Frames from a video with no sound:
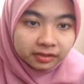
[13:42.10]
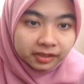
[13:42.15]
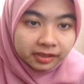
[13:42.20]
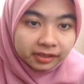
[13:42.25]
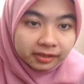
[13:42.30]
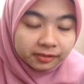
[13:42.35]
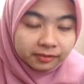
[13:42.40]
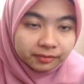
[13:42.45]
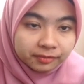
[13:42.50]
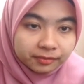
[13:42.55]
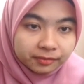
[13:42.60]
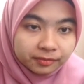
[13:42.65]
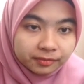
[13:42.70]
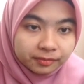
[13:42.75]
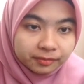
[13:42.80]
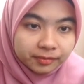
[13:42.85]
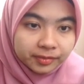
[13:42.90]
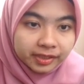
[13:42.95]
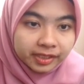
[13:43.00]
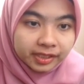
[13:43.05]

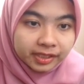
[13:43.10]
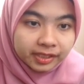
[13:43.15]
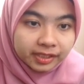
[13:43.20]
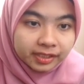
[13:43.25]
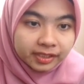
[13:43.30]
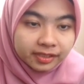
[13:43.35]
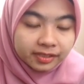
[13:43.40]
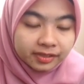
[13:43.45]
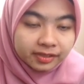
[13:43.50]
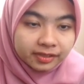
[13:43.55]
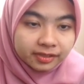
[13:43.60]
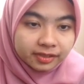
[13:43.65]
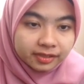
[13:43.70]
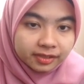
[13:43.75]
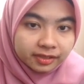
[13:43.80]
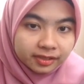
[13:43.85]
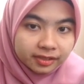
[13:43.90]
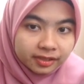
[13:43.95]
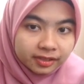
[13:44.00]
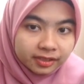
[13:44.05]
can be
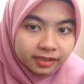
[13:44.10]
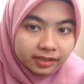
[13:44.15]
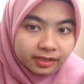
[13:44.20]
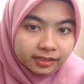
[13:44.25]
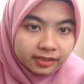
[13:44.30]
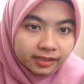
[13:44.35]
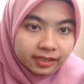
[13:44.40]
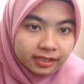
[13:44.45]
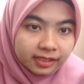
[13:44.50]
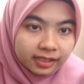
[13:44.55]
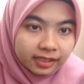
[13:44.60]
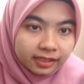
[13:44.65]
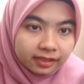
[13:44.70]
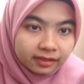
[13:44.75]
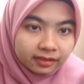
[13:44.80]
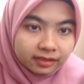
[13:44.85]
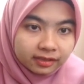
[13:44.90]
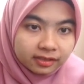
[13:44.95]
see that